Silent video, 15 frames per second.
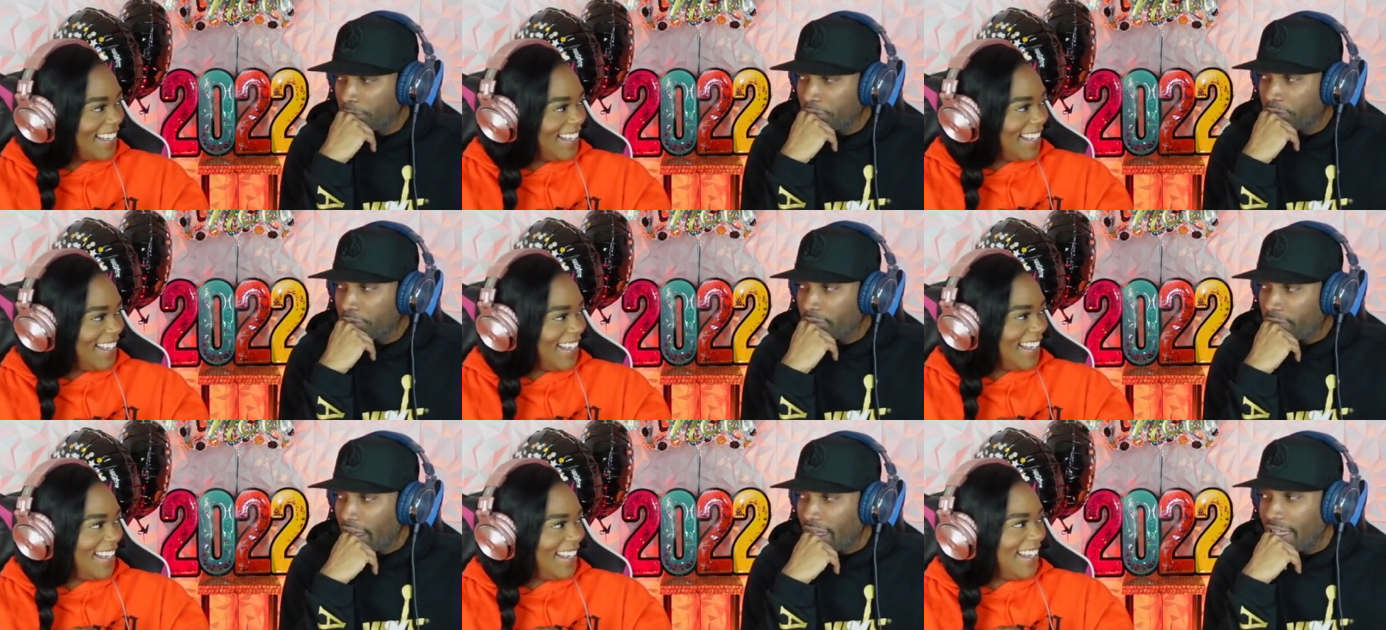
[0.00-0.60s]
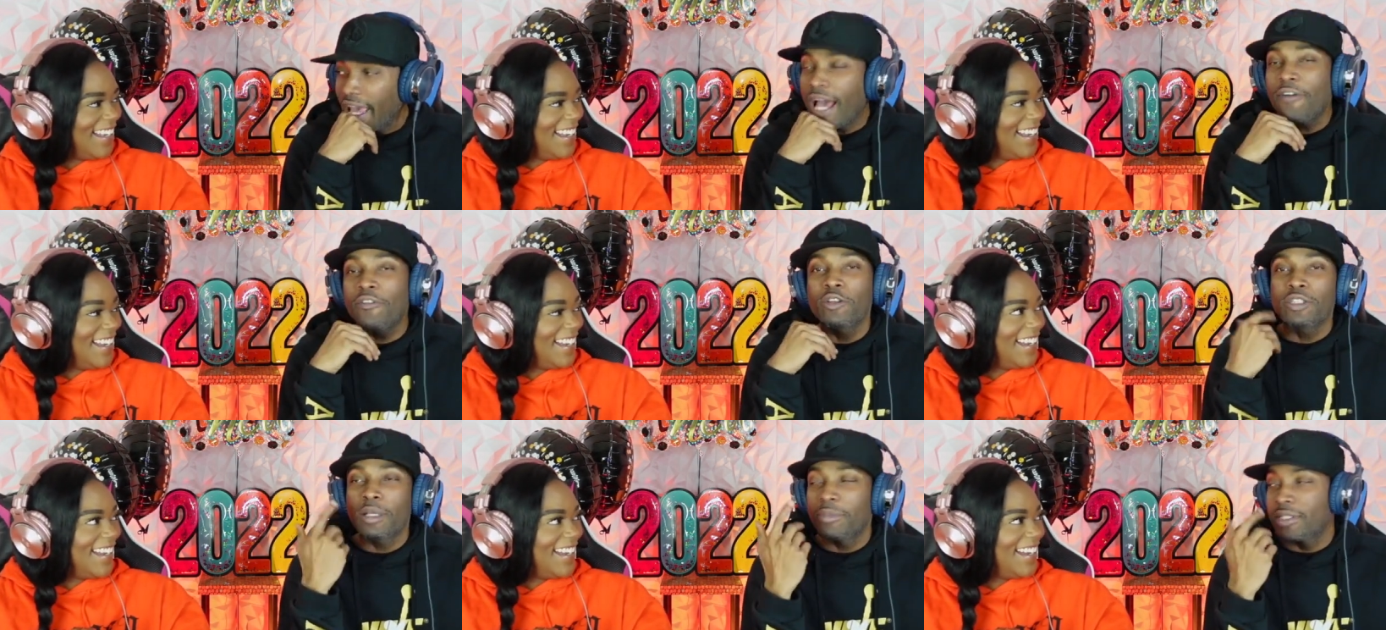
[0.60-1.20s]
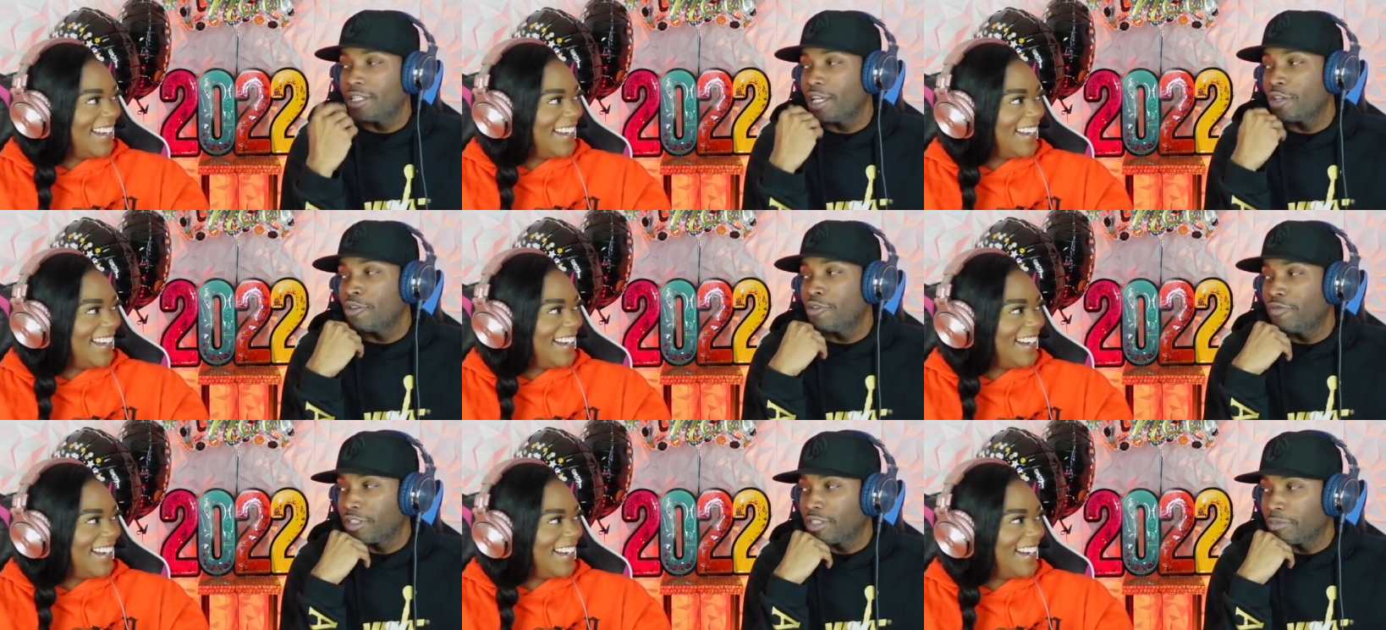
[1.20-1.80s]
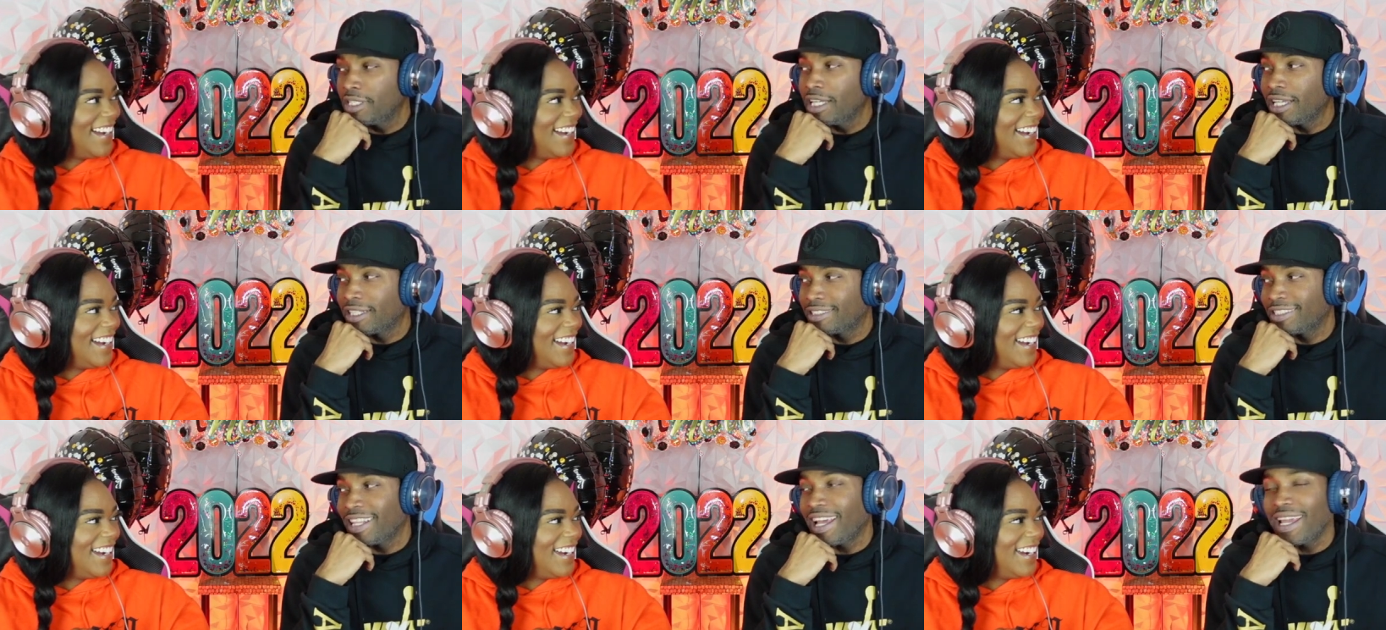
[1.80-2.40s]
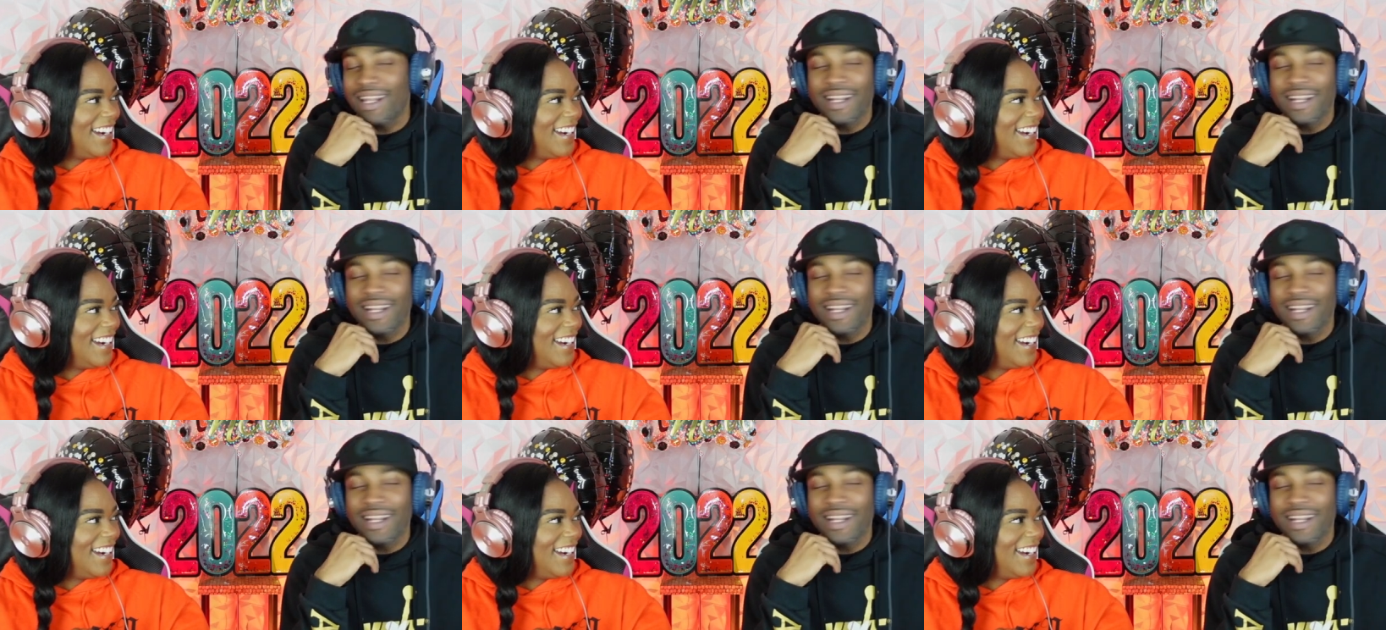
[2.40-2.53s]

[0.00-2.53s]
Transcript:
Speaker 1: and then afterwards I'm gonna check you for some ticks. Like,